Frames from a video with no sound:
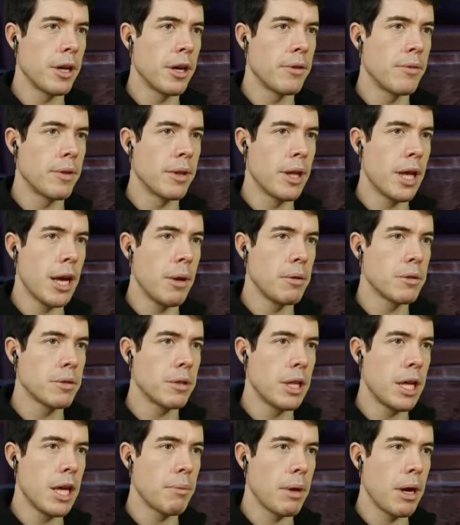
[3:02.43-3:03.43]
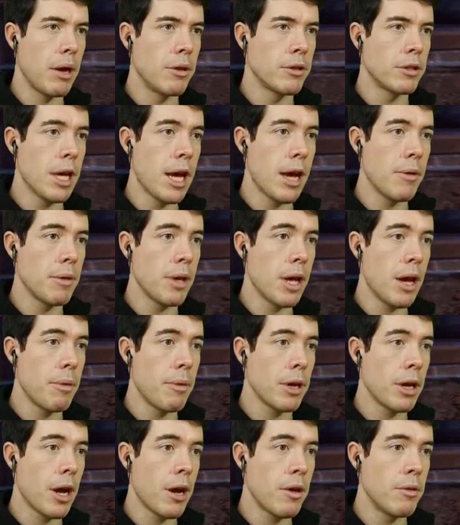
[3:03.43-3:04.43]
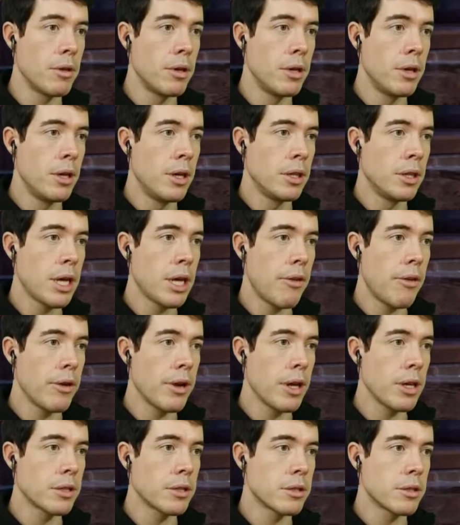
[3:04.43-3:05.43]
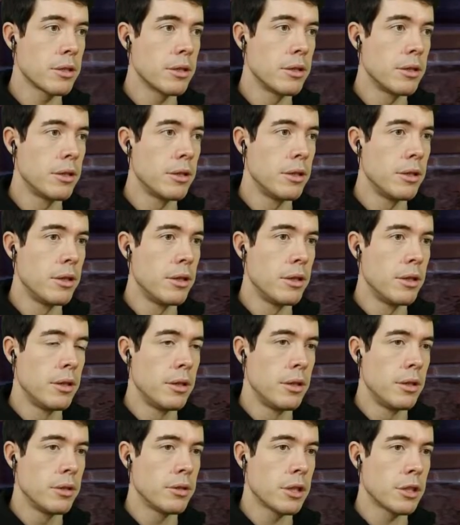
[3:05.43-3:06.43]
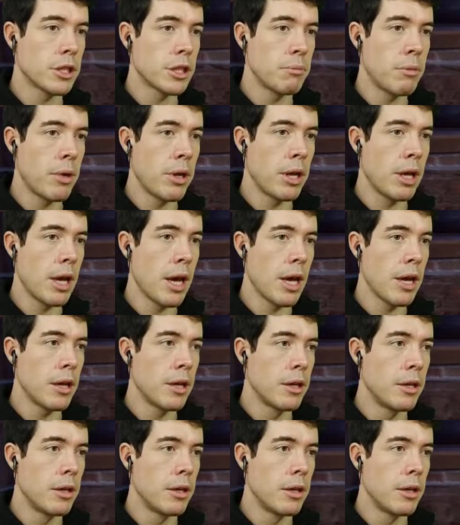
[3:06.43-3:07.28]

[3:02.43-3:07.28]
over there. What's all that about? There, there we go. There it is. Just some money, eh?